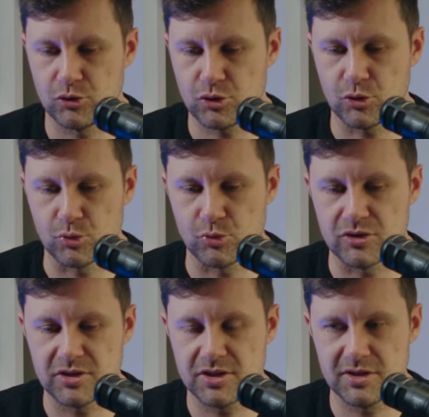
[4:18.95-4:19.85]

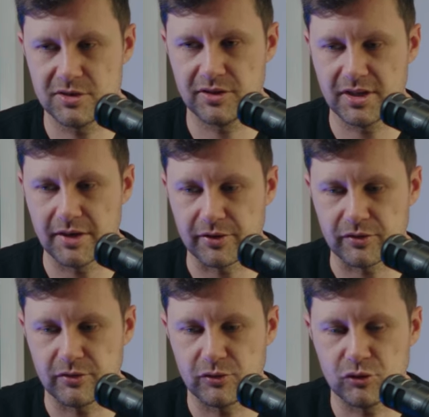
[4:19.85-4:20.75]
to give
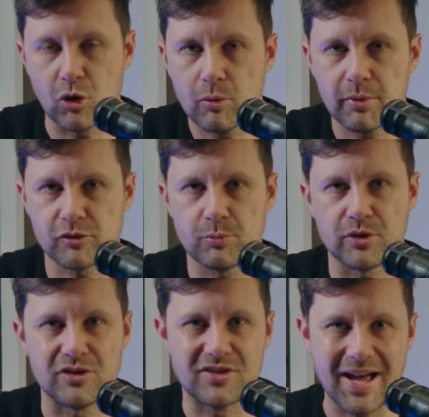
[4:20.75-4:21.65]
us so much more